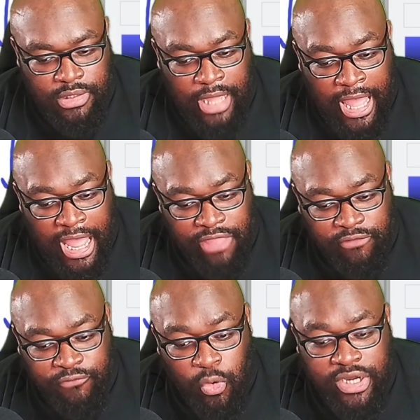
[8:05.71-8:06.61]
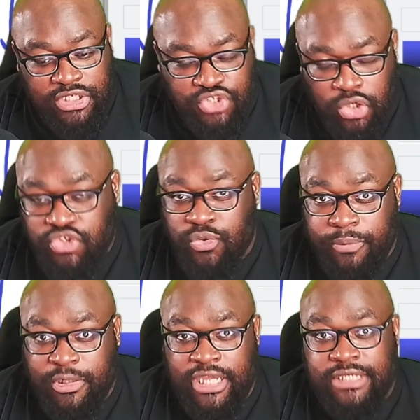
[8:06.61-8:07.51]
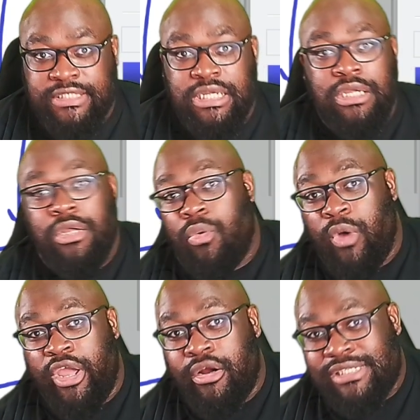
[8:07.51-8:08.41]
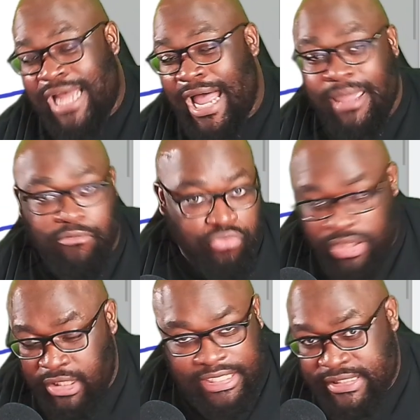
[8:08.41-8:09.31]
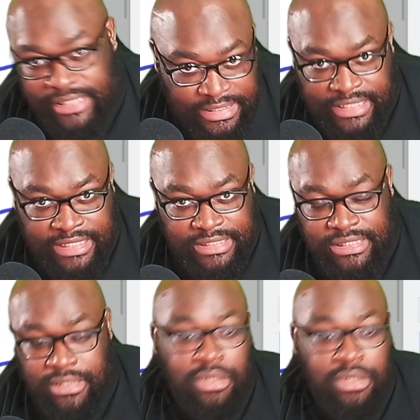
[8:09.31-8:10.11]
The void is also a place where time really doesn't exist,